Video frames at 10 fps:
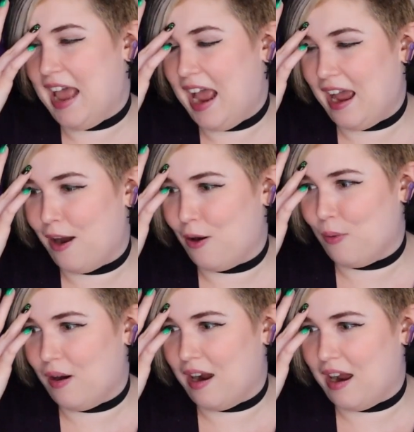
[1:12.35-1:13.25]

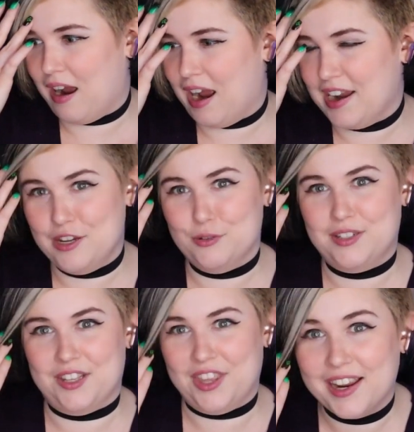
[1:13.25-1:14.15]
how I
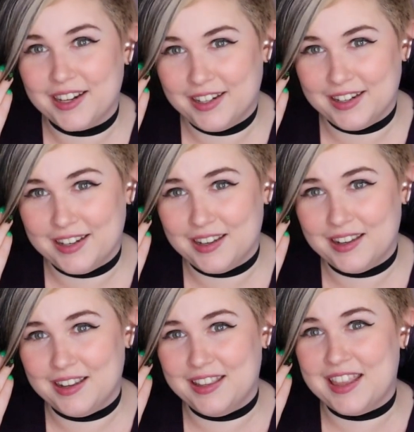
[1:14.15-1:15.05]
used to think
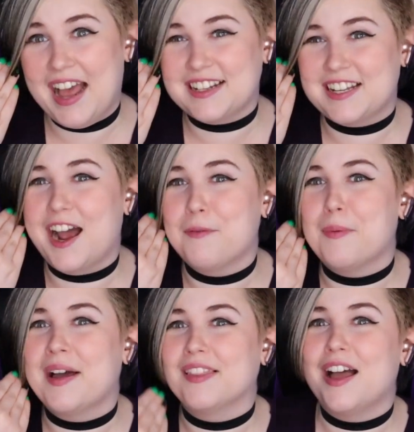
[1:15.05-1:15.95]
in that time
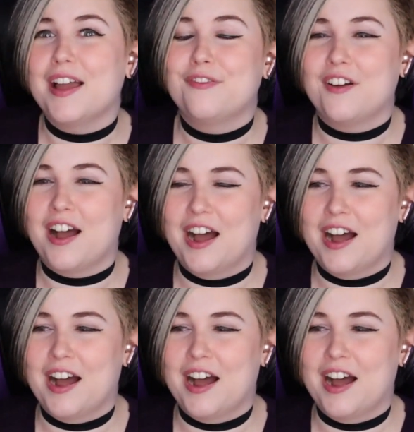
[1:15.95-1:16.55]
of my life.